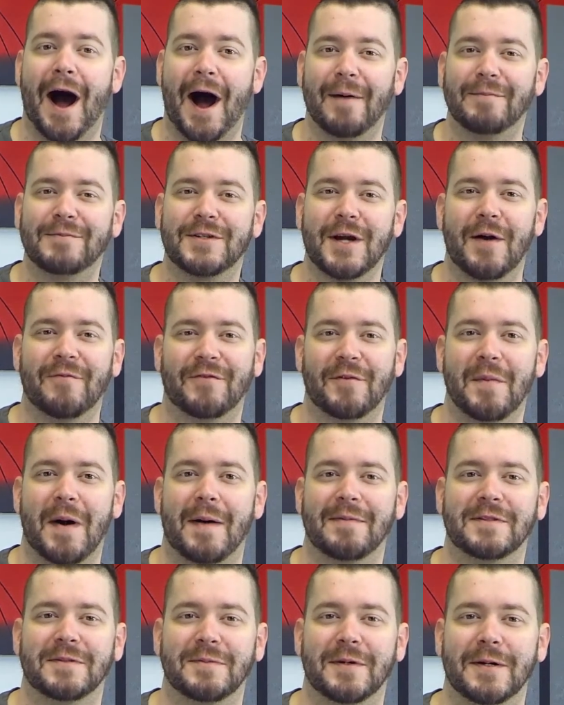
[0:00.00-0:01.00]
I'm Tom from
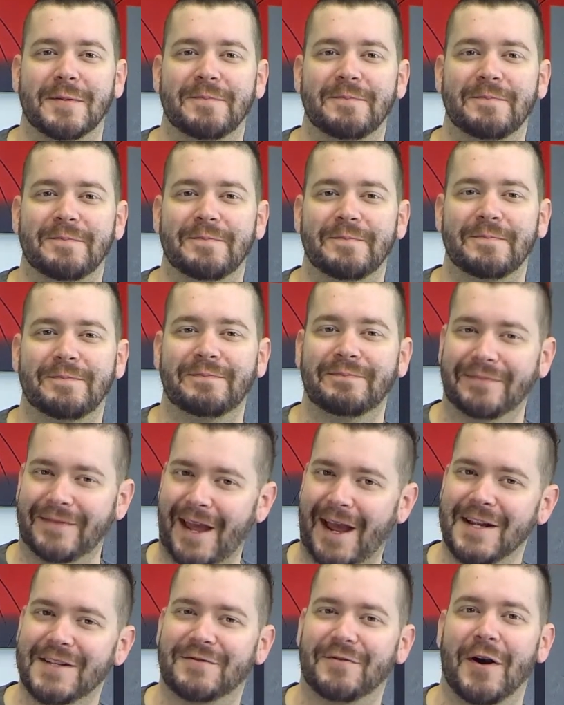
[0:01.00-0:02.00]
Optoma.
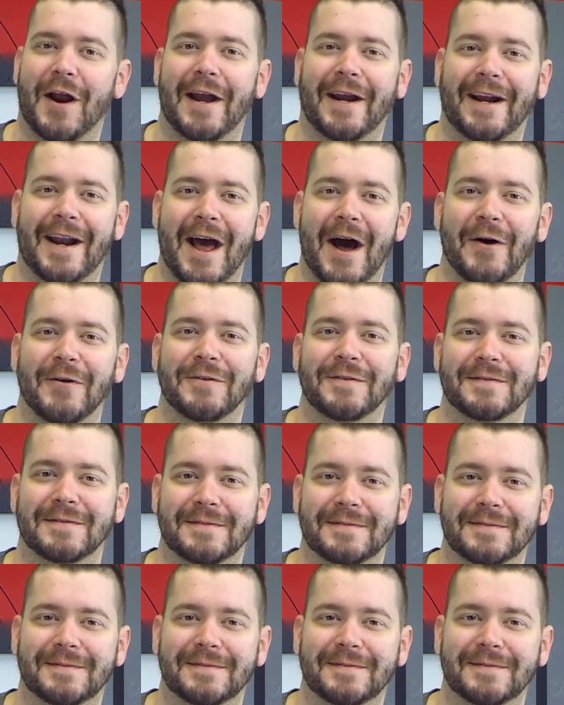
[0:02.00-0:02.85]
Thanks for hanging out.